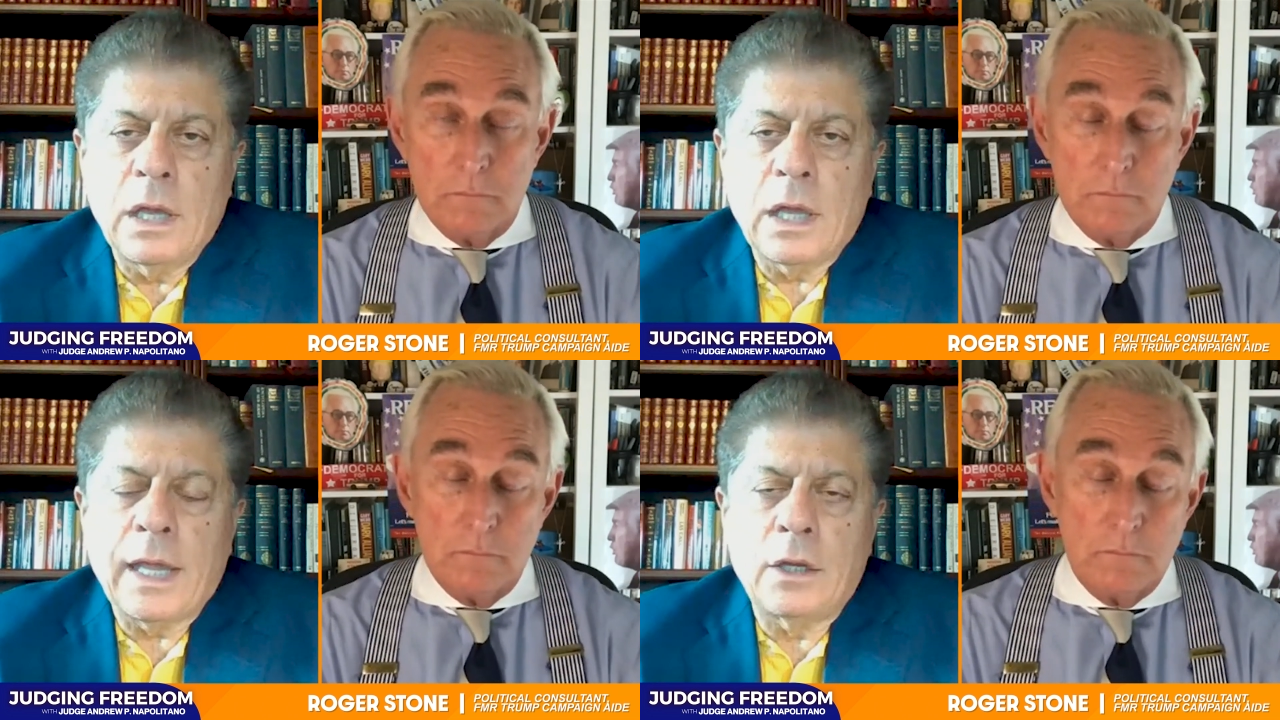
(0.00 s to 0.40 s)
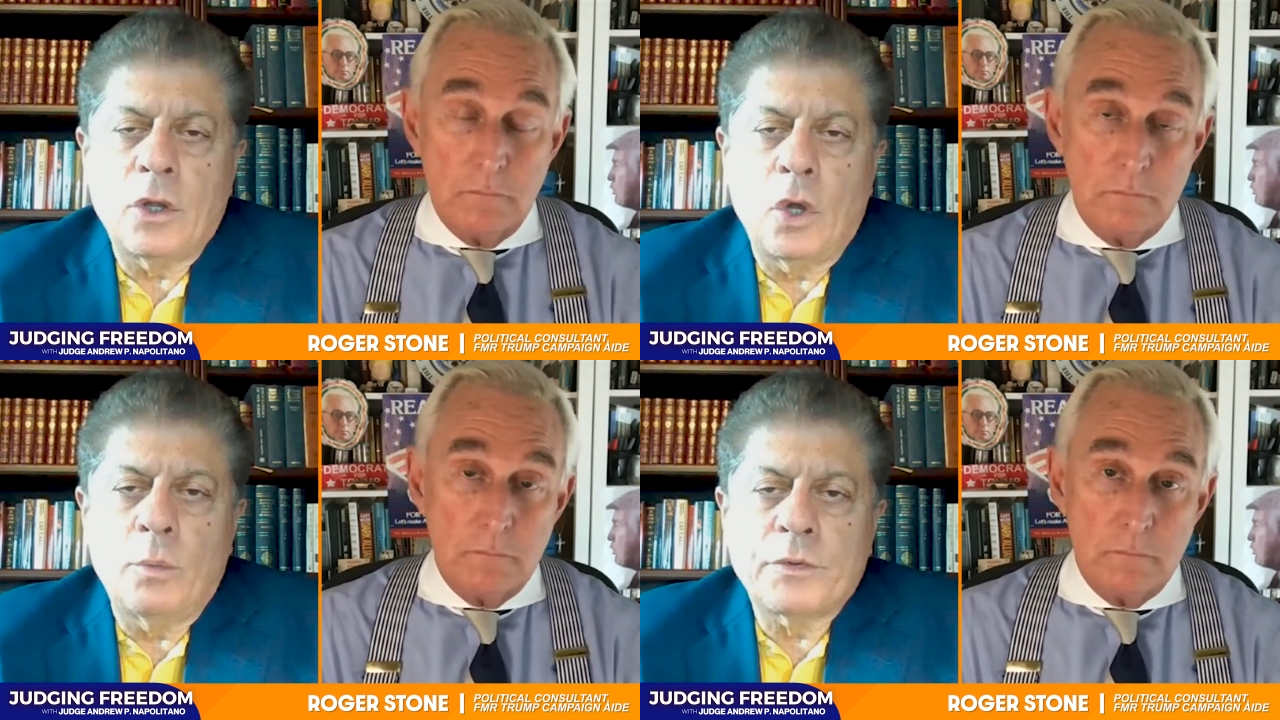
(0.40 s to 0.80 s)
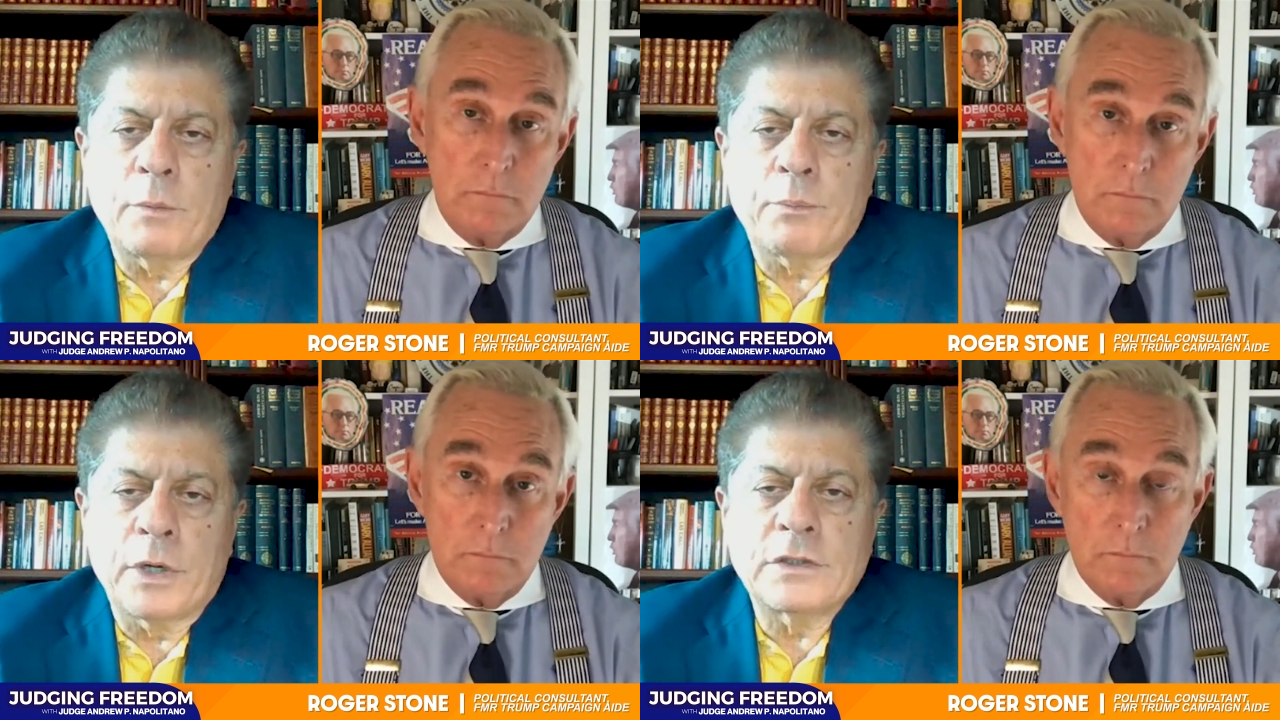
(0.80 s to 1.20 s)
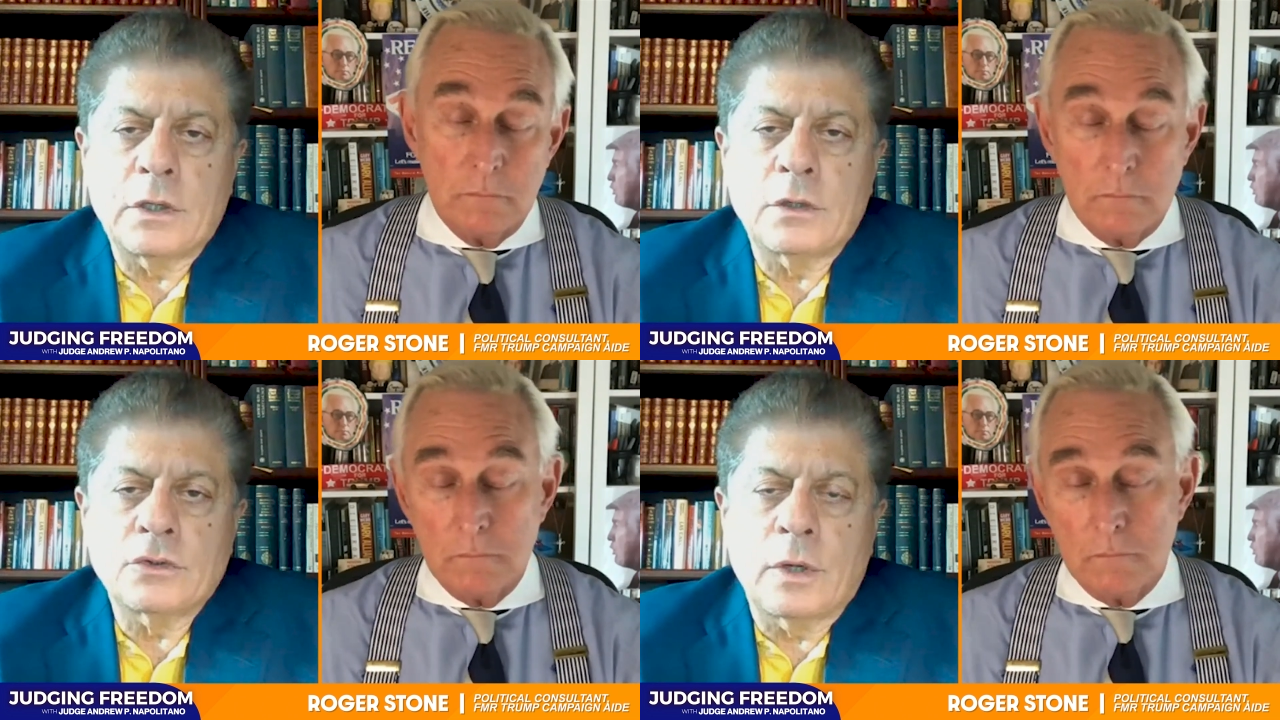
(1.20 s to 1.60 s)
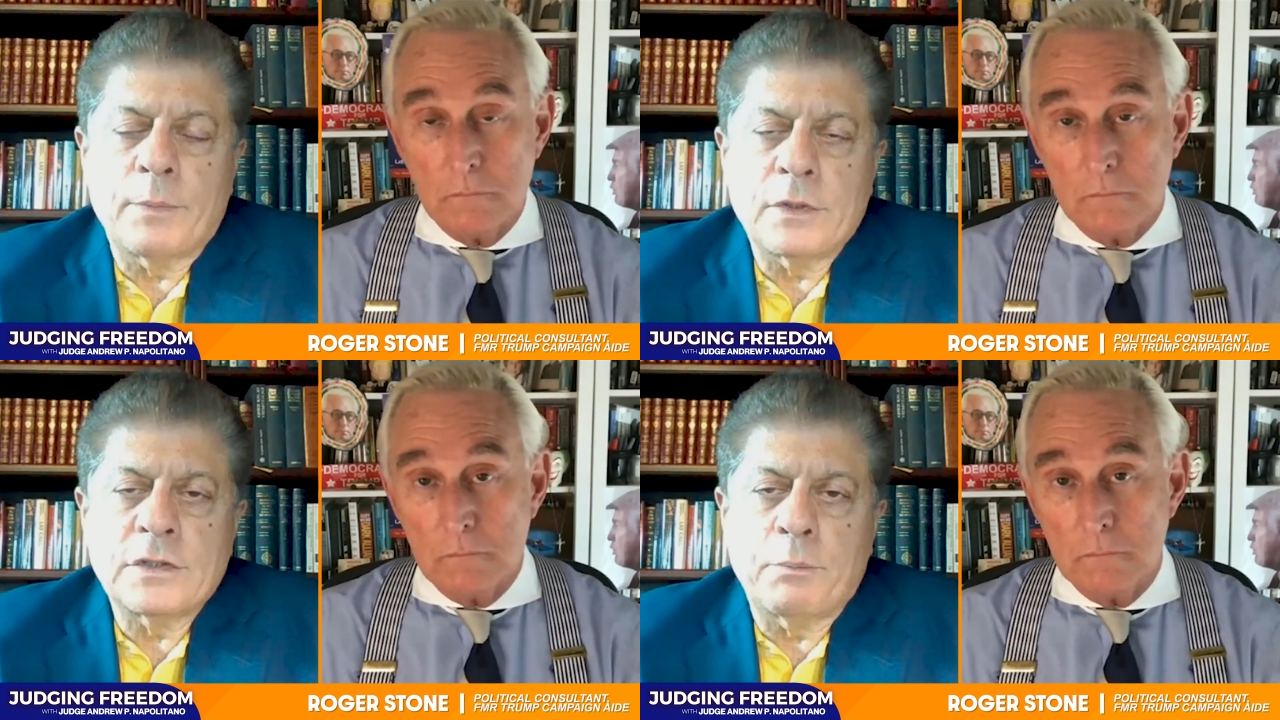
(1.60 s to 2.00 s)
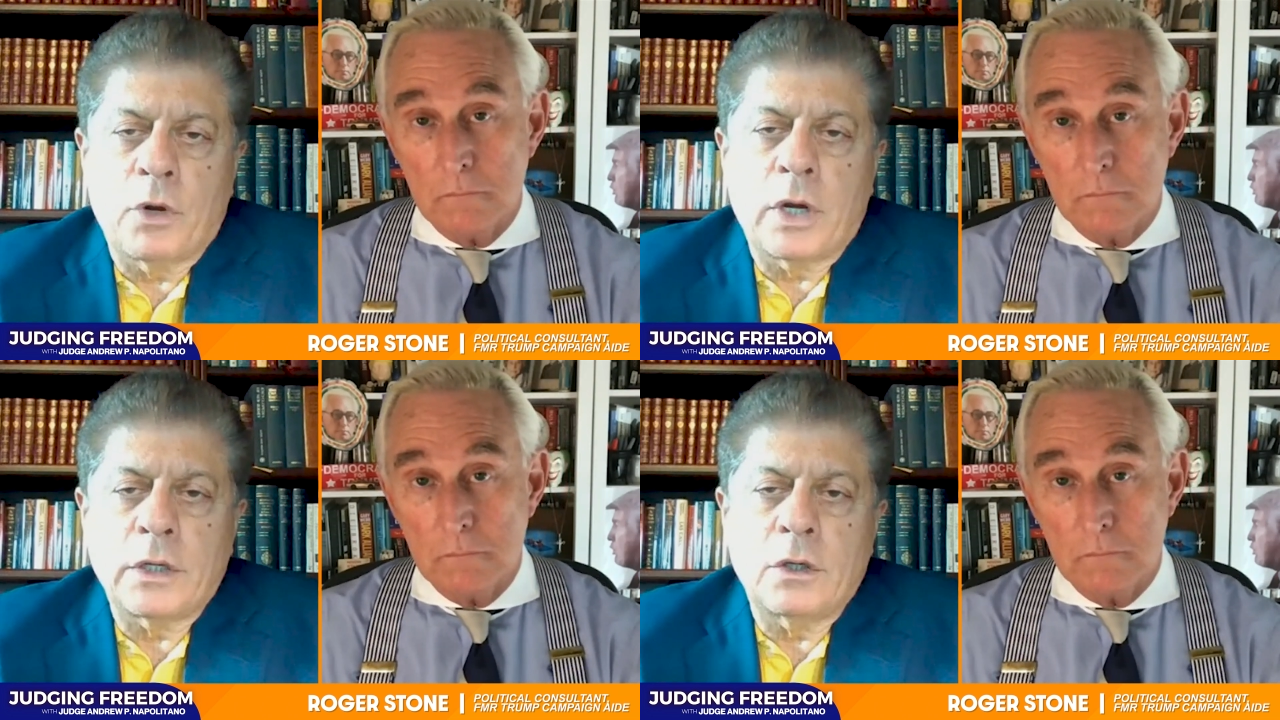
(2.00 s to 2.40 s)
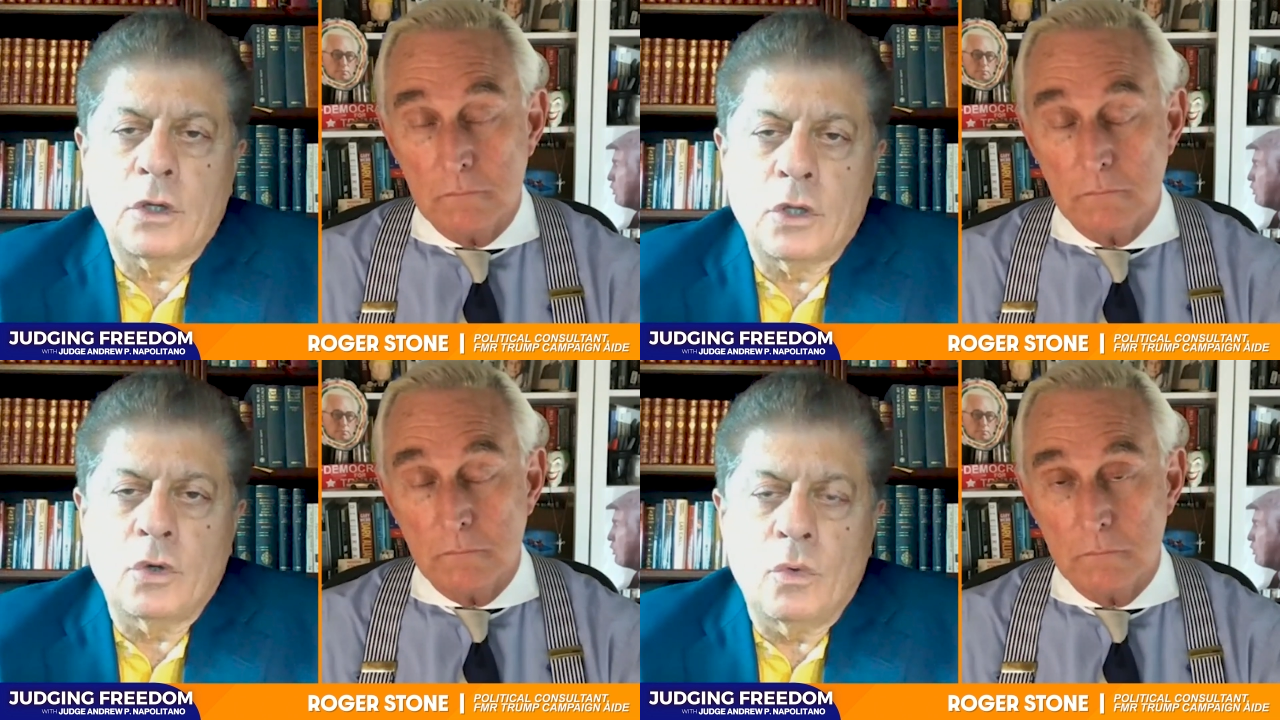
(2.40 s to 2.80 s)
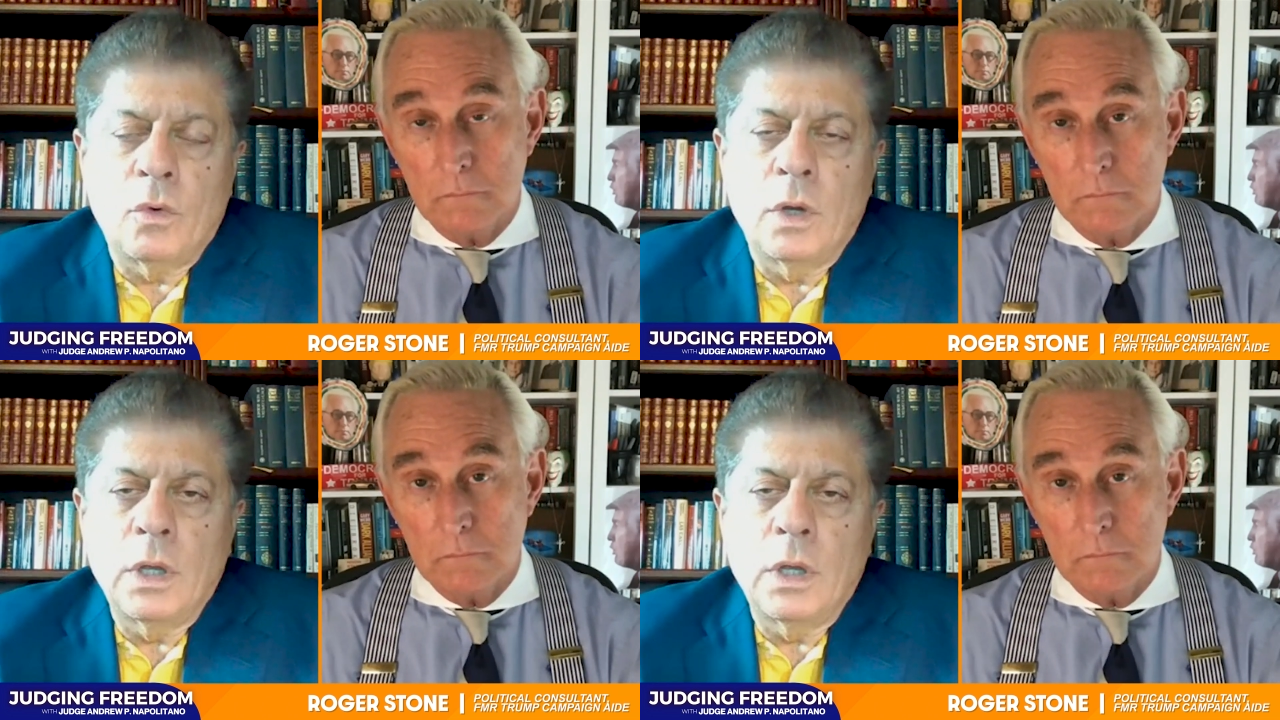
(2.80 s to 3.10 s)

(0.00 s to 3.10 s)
Speaker 1: I had hoped that President Trump, as he pardoned you,